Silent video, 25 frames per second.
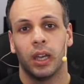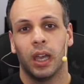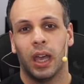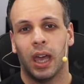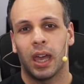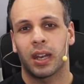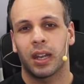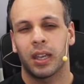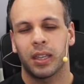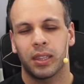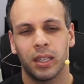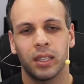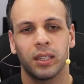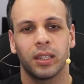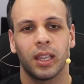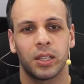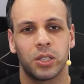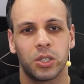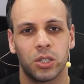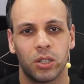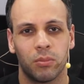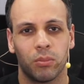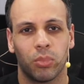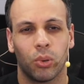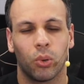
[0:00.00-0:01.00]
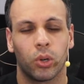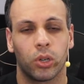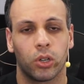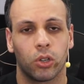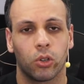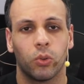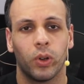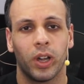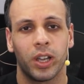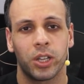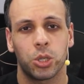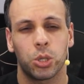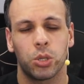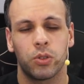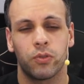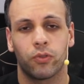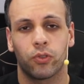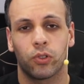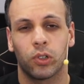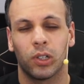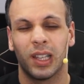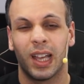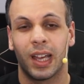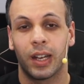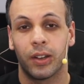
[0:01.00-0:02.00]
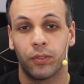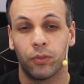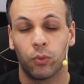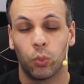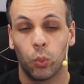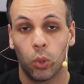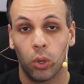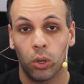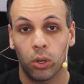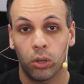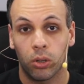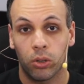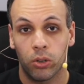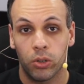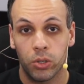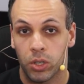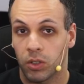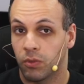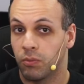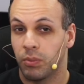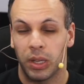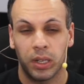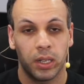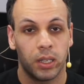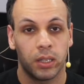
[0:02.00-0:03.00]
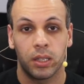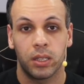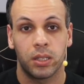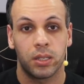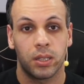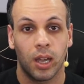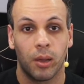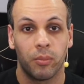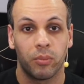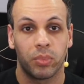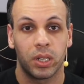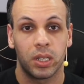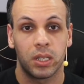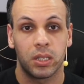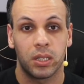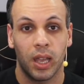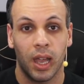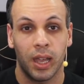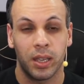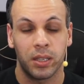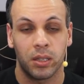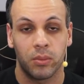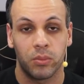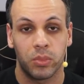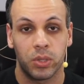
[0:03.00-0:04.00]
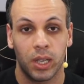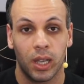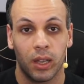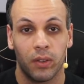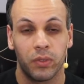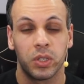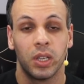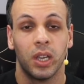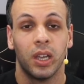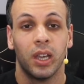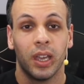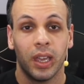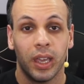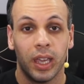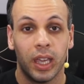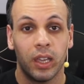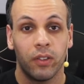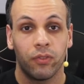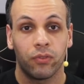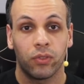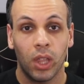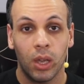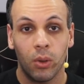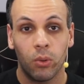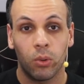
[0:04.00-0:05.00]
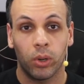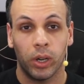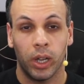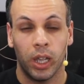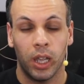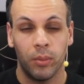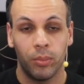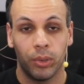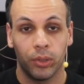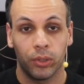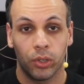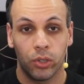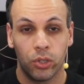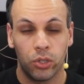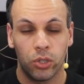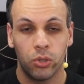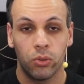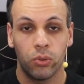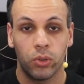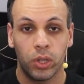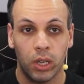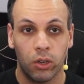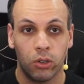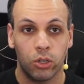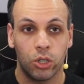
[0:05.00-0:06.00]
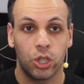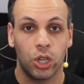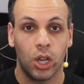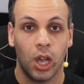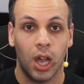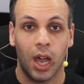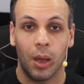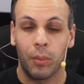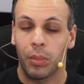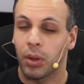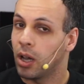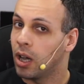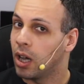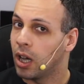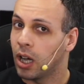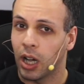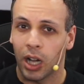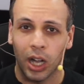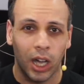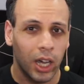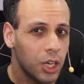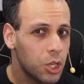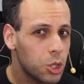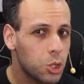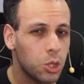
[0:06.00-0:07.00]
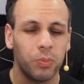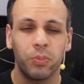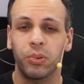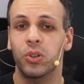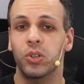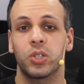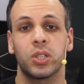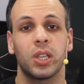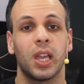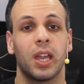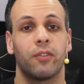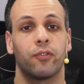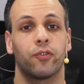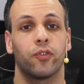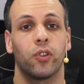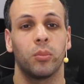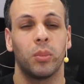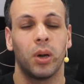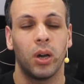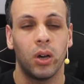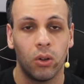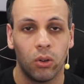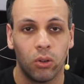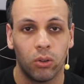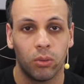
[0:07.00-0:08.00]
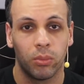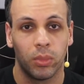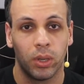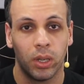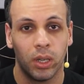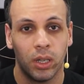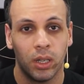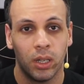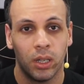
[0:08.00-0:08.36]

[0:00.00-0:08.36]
And I think that's an important question for a lot of workers of many of these companies to ask themselves. If they were able to do their job 100% from home,